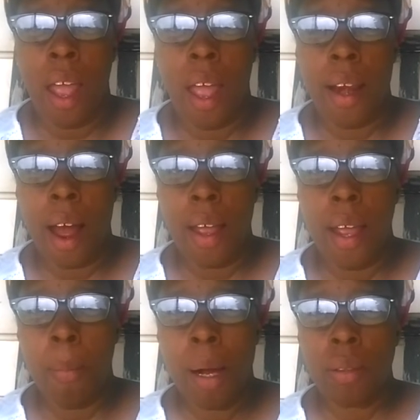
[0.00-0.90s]
And I
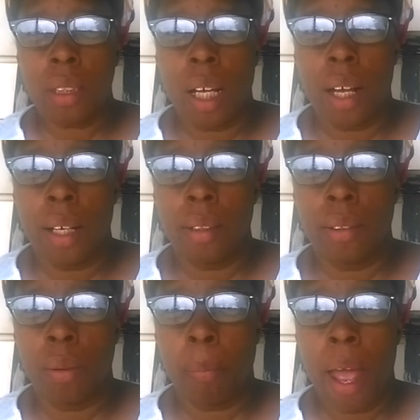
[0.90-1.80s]
am outside,
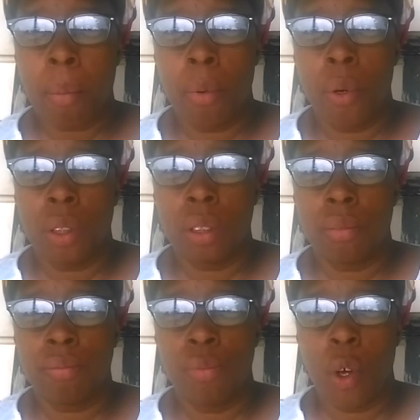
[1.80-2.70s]
back porch,
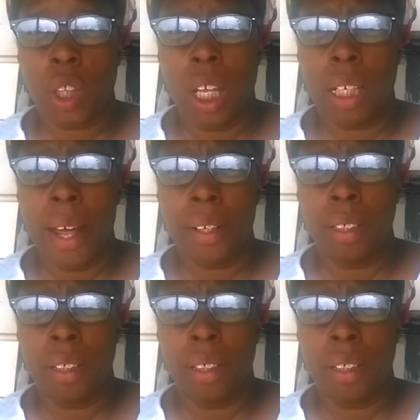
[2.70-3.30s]
North Carolina